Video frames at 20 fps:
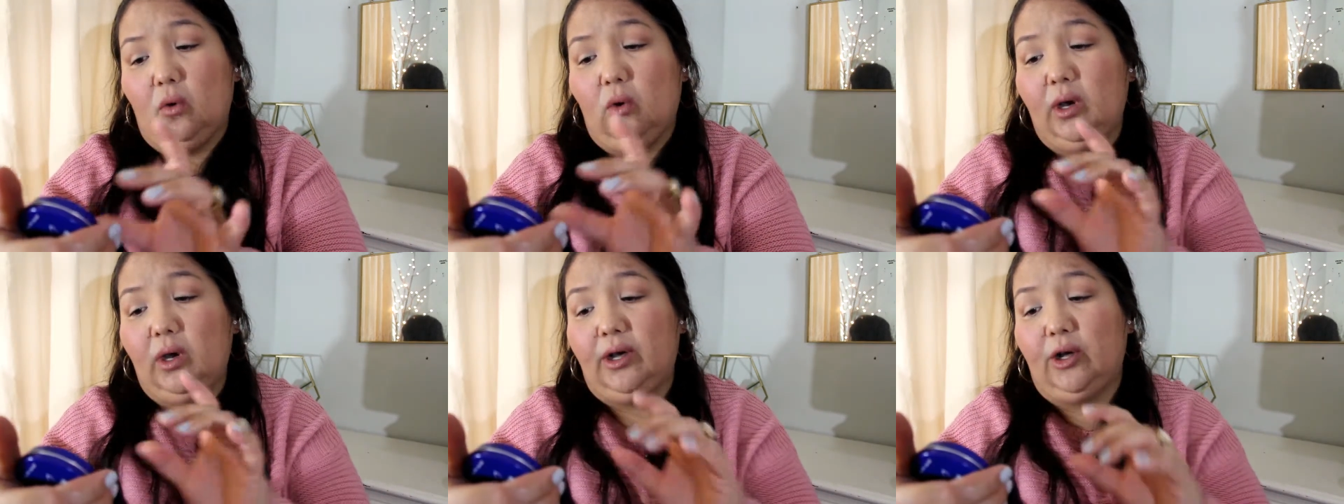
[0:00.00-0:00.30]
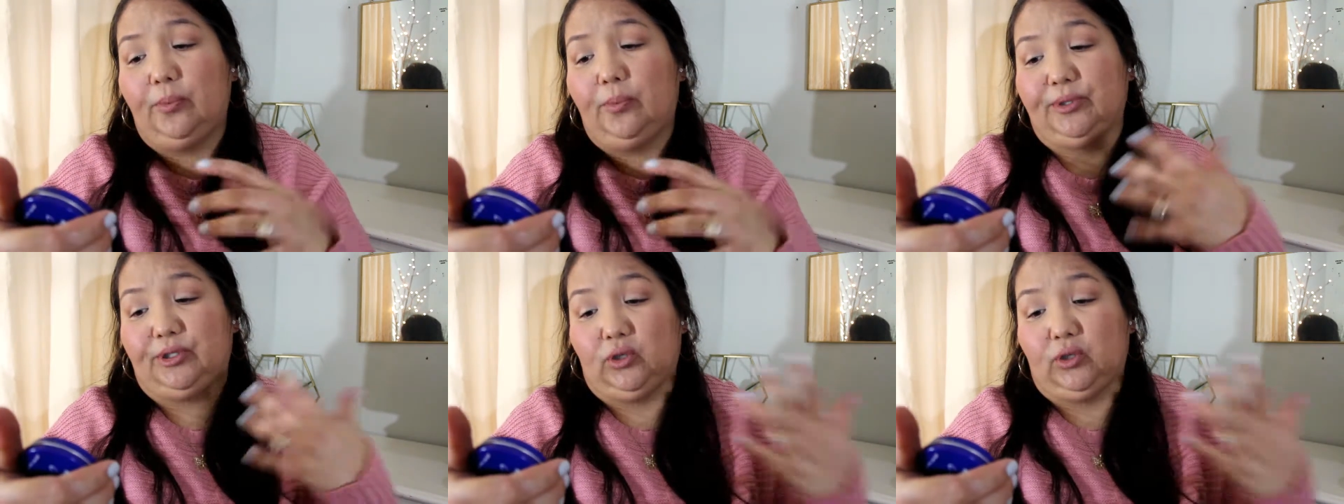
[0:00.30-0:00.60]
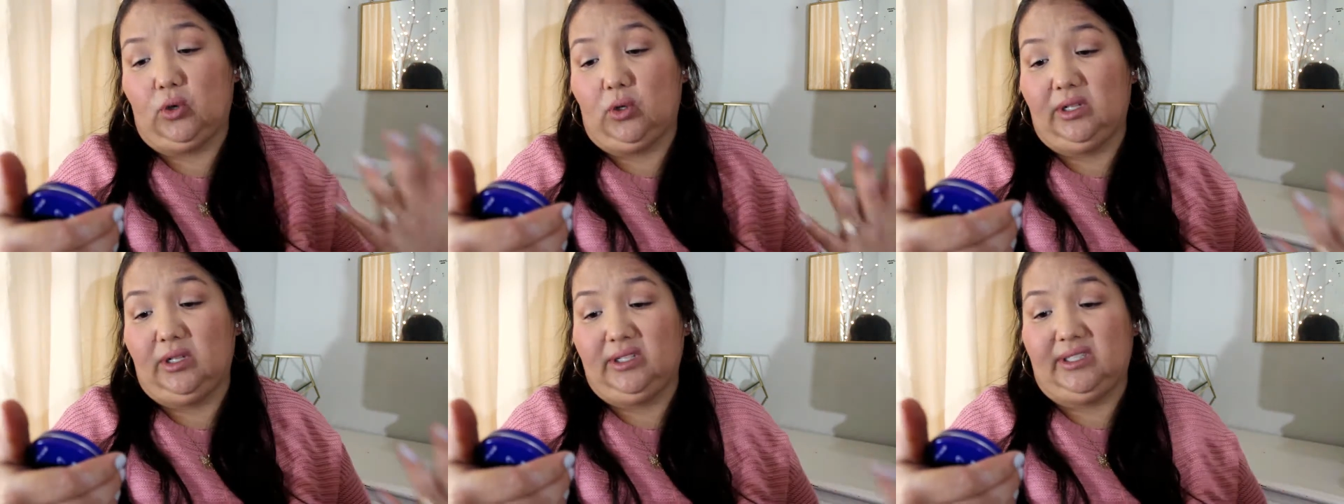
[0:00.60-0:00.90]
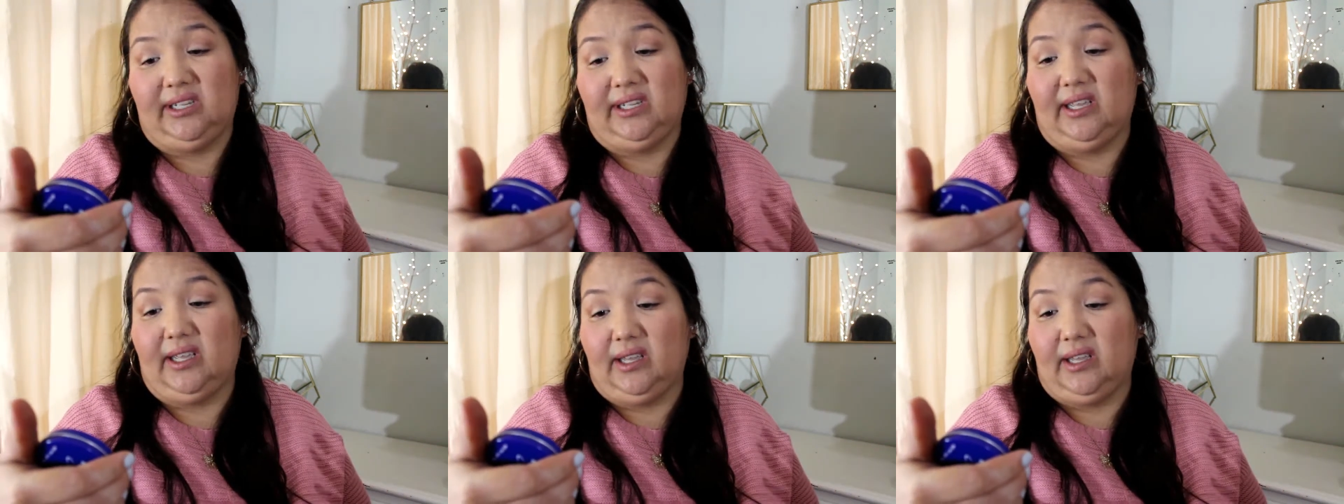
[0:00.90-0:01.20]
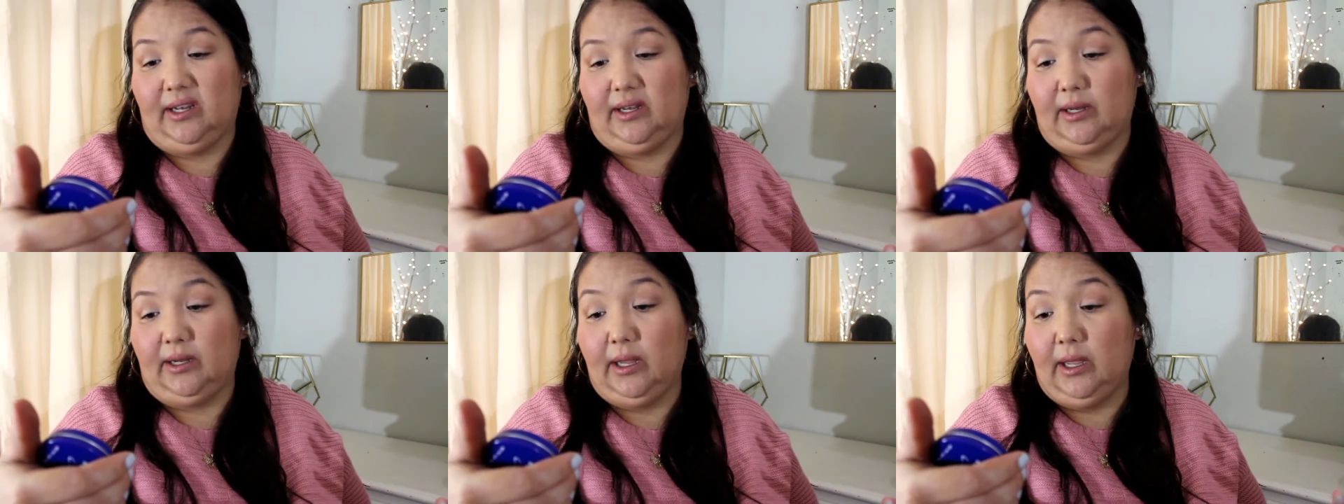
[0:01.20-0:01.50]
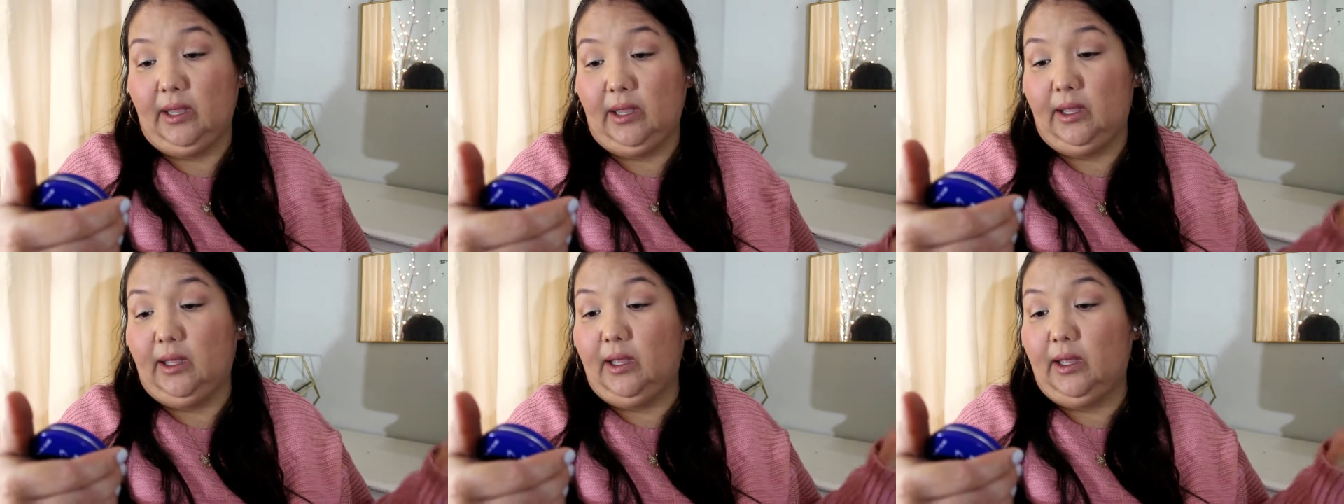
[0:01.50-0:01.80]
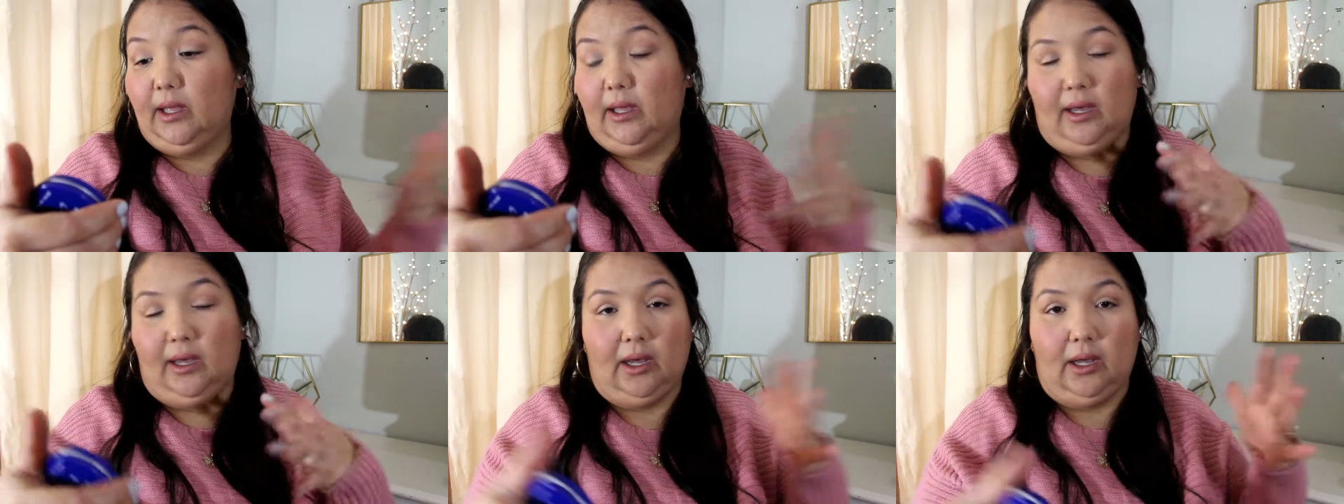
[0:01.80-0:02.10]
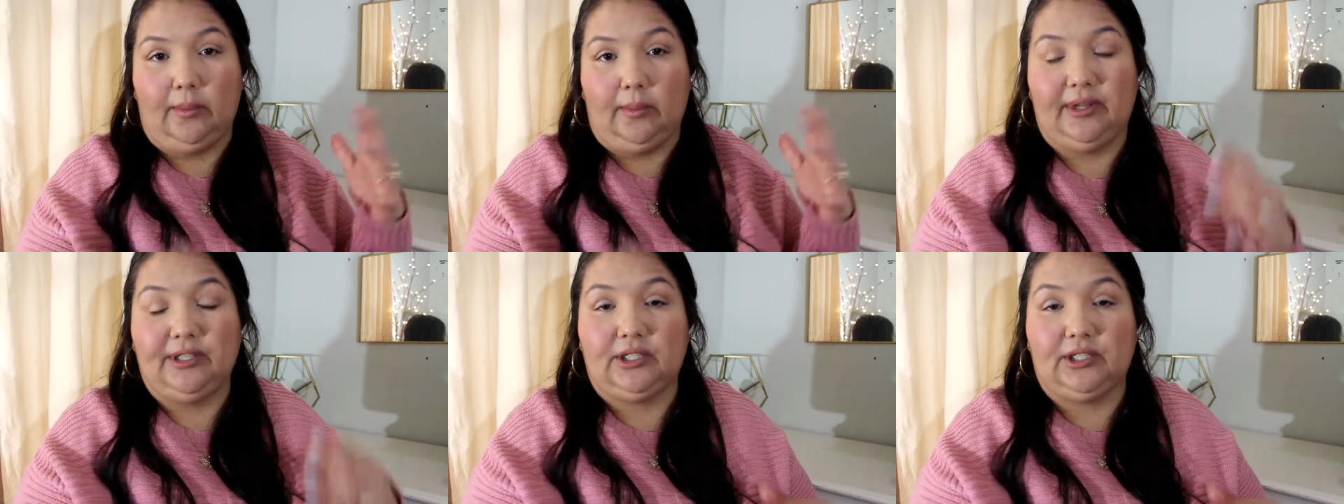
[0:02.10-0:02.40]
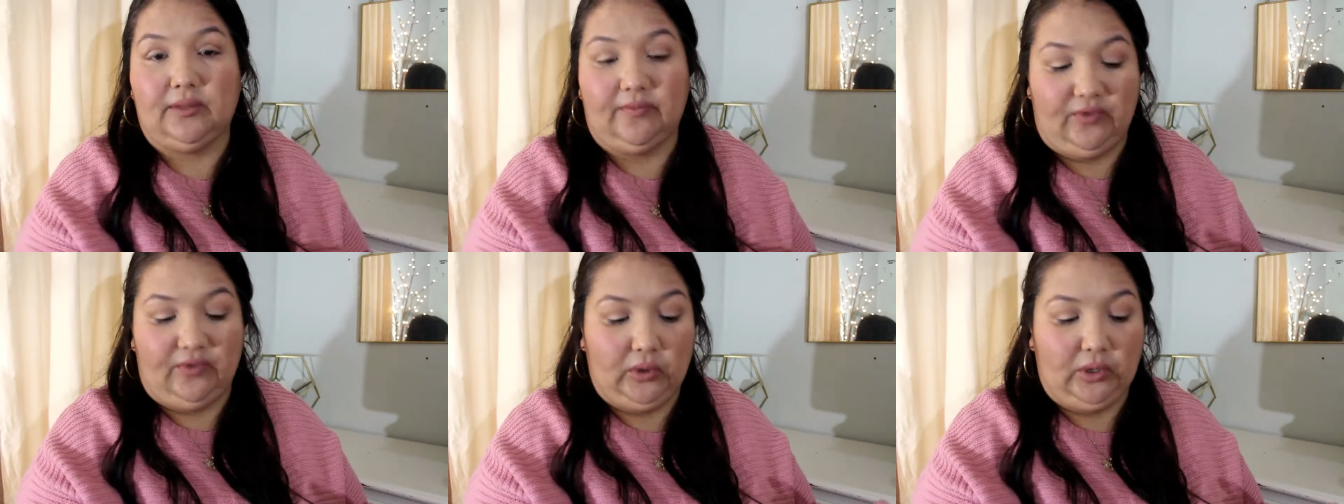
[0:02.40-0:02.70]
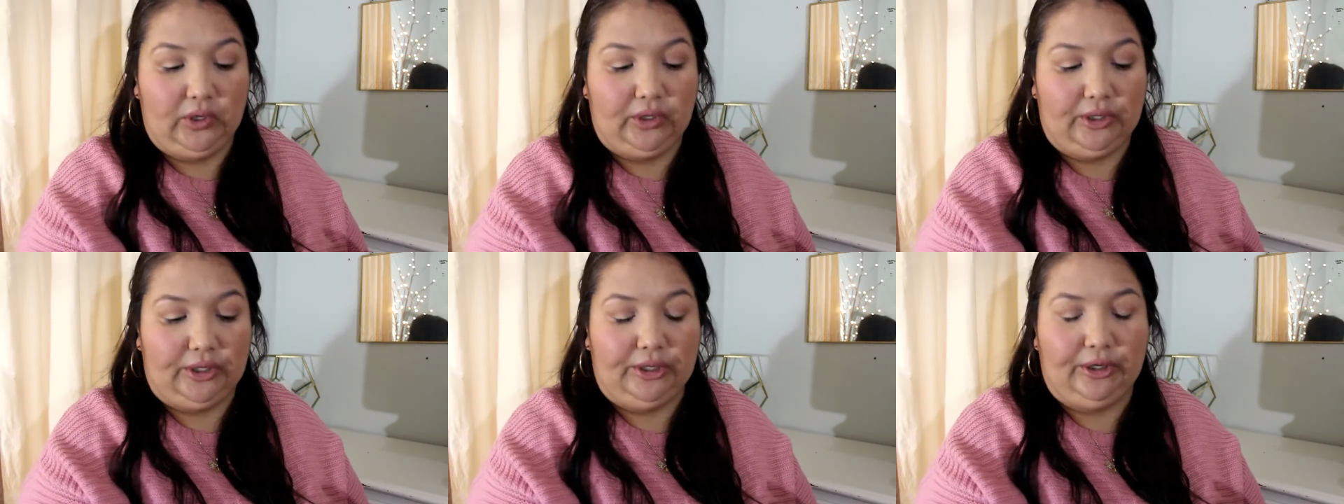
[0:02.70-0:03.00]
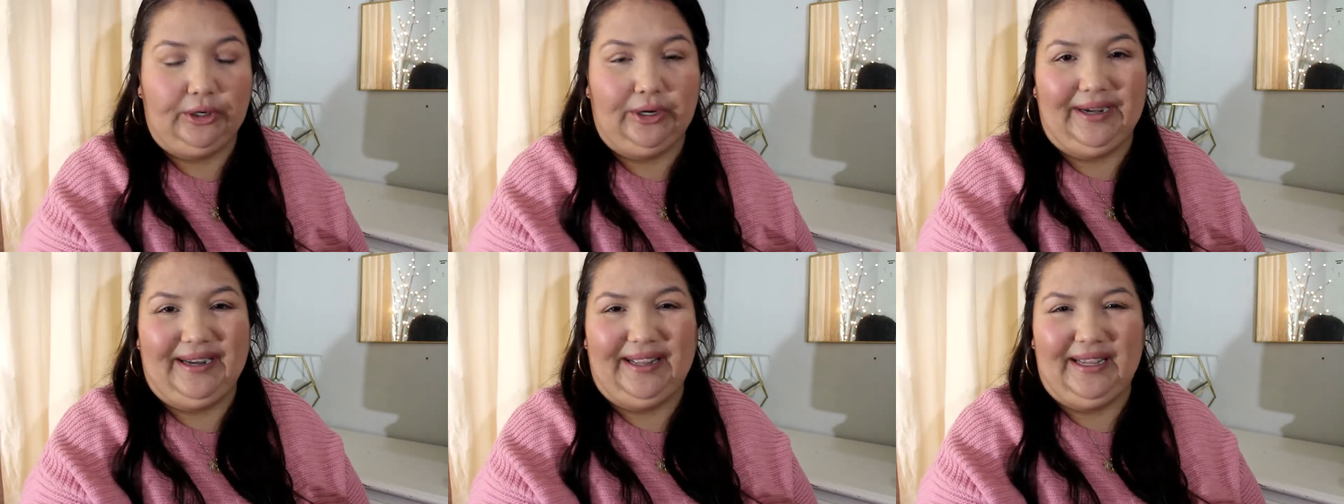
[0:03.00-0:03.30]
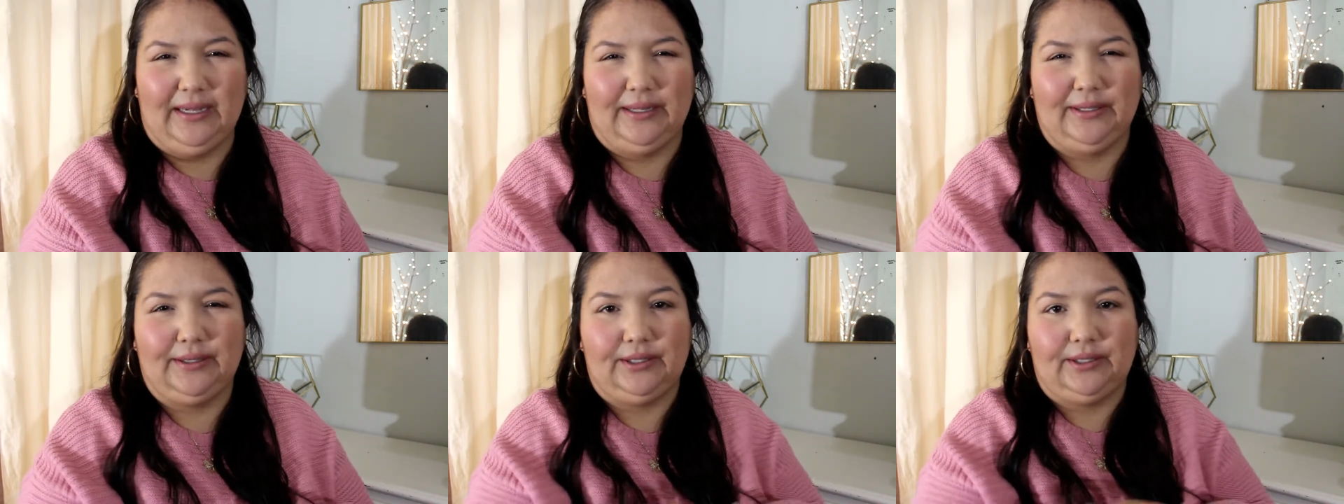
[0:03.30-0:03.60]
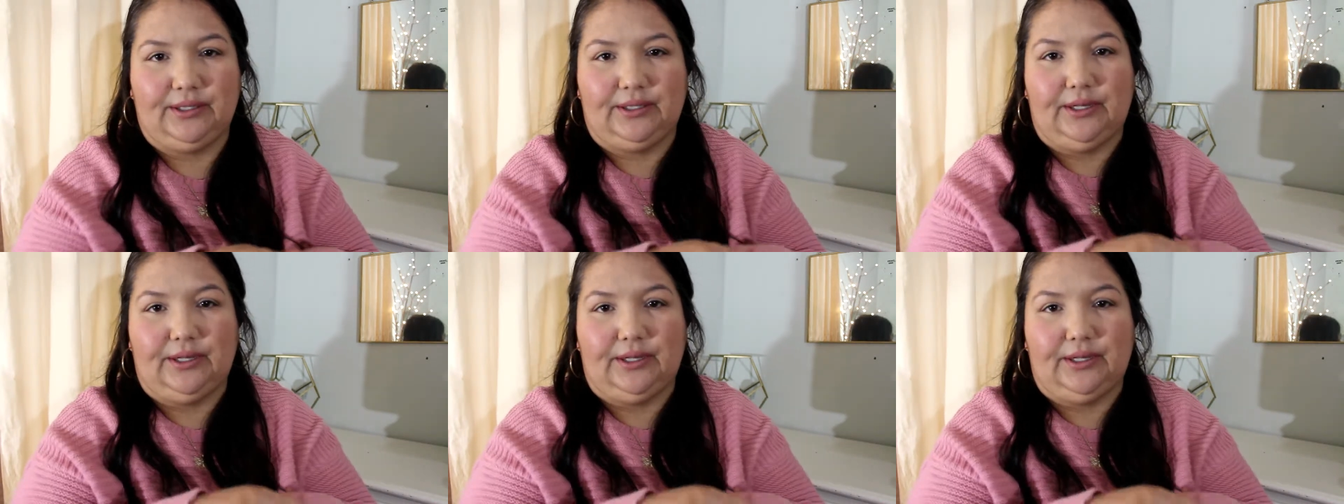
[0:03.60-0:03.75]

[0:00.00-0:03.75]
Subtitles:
oil, petrolatum, and some few other ingredients.